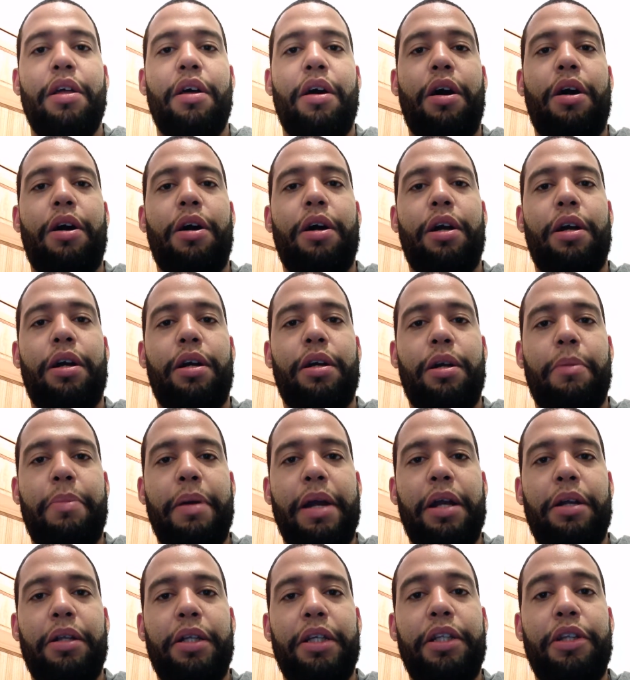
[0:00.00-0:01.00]
are
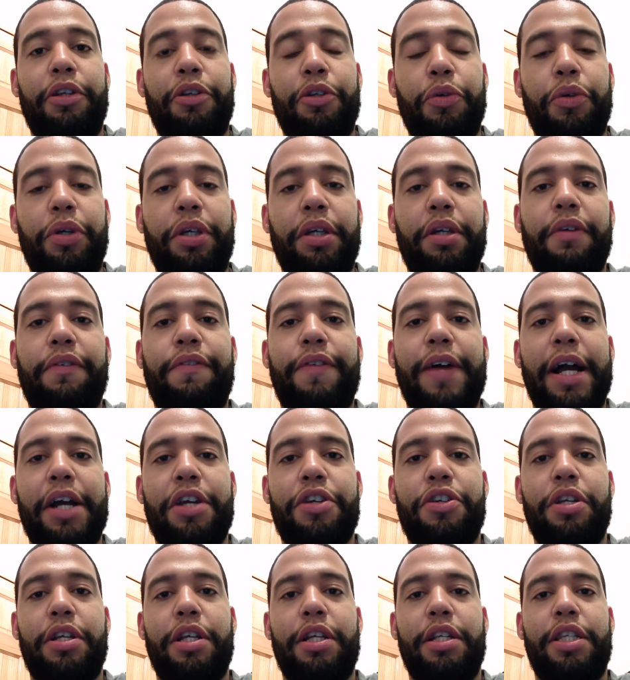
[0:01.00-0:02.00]
apparently the new heel
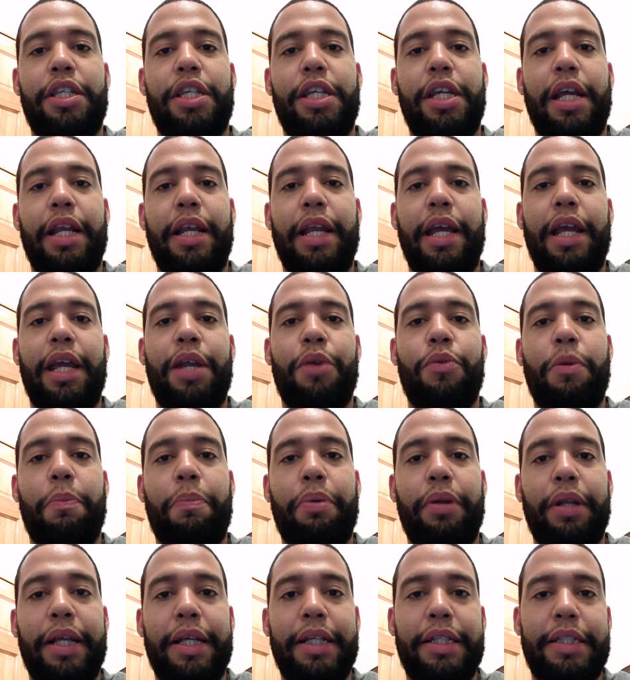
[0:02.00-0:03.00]
faction in TNA,
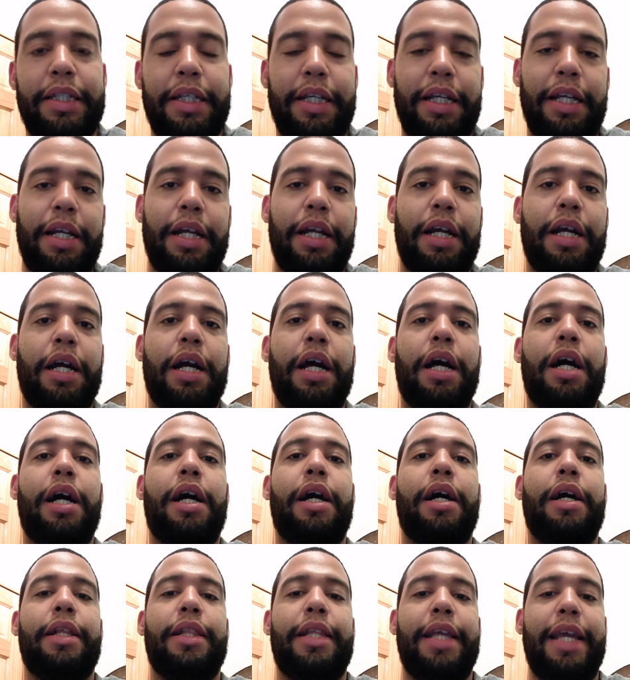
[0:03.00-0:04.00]
replacing
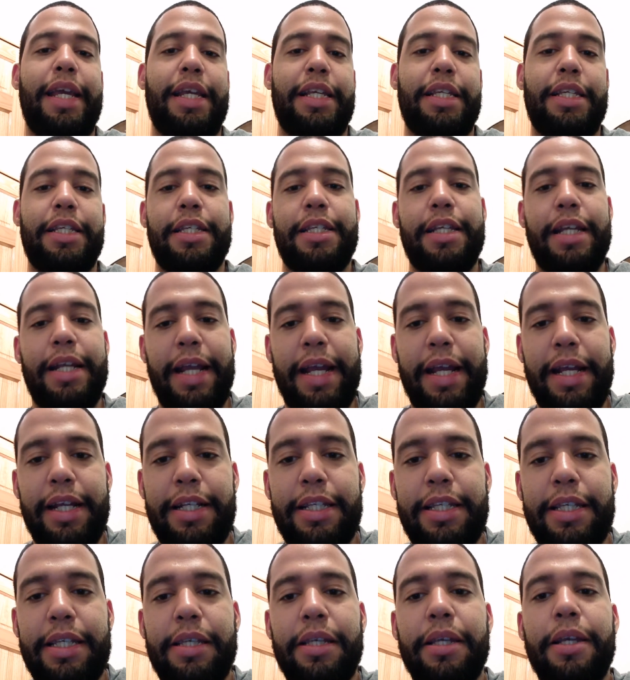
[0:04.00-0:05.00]
the Aces and
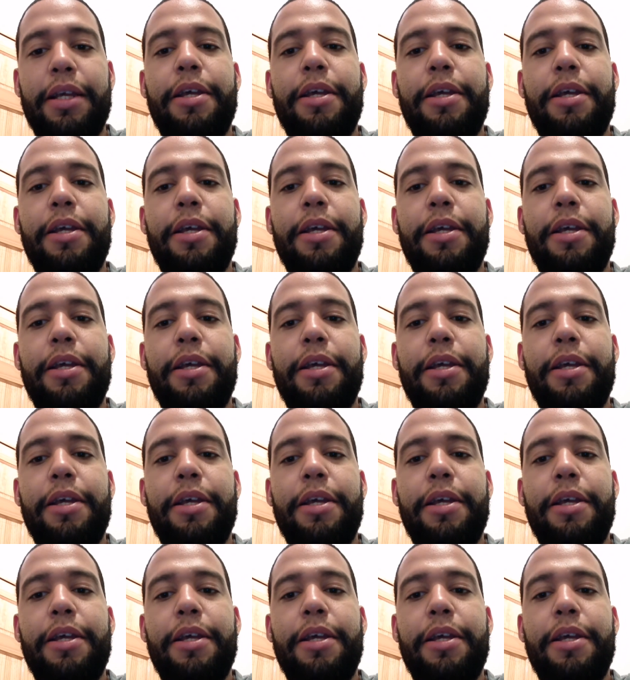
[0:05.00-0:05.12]
Eights.